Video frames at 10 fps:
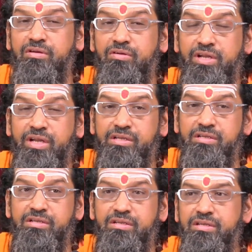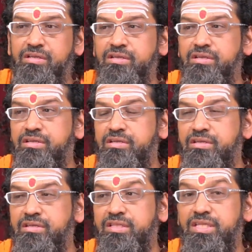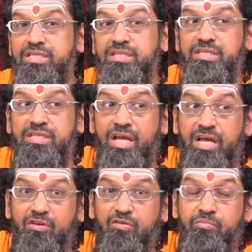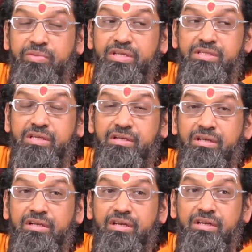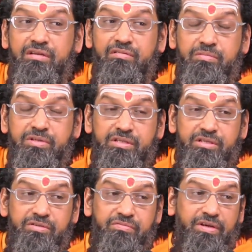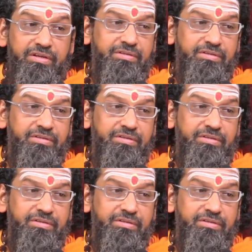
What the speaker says: or action, this desire of being settled can never be satisfied.